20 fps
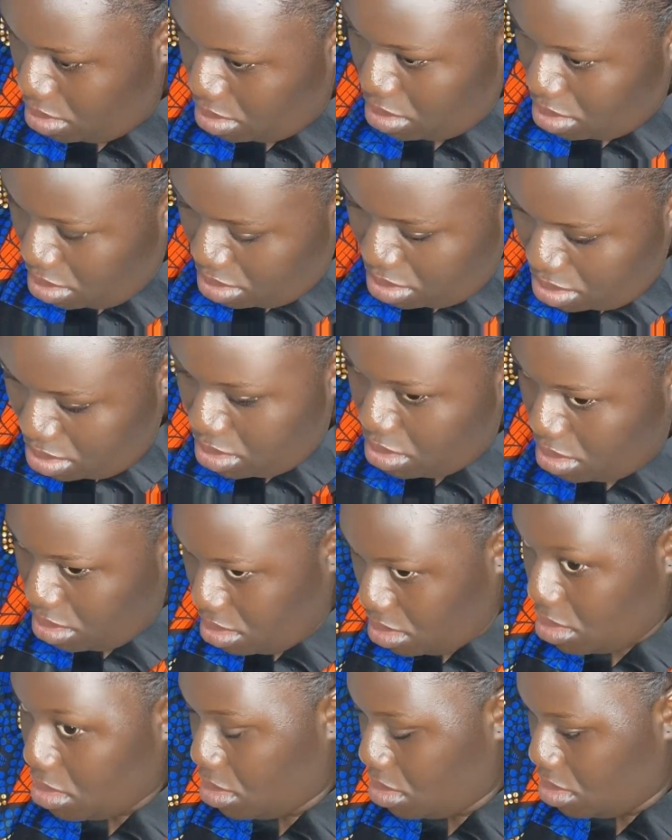After
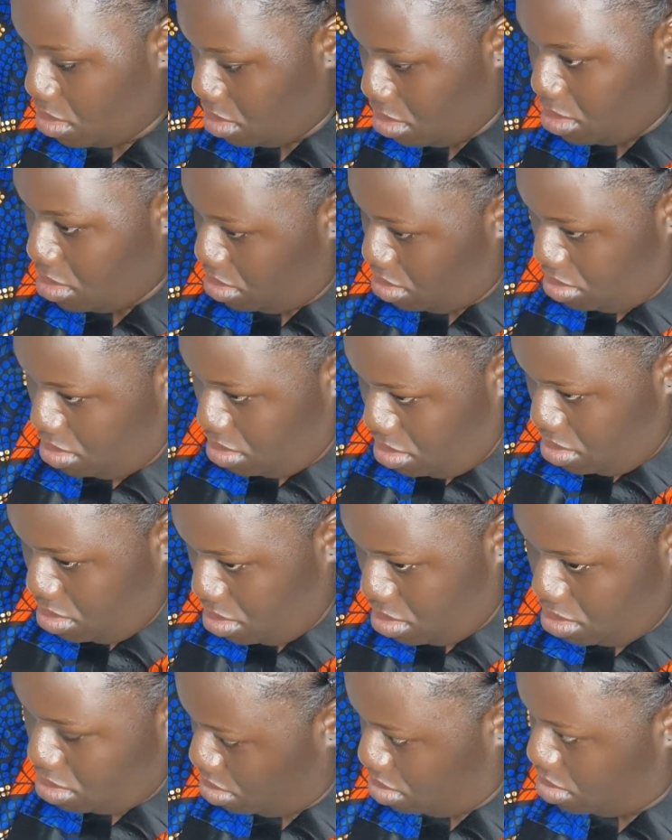securing it, I'm just
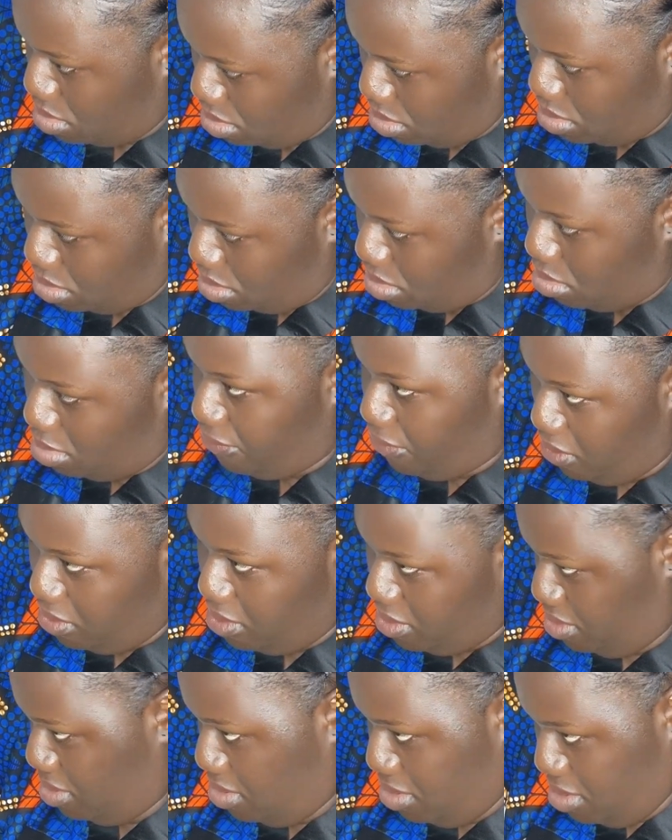going to braid
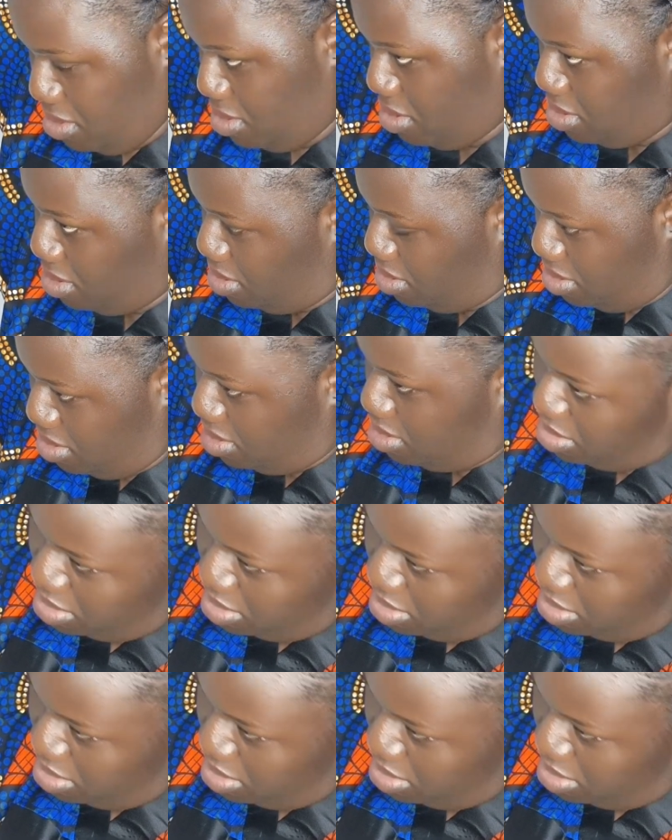the ends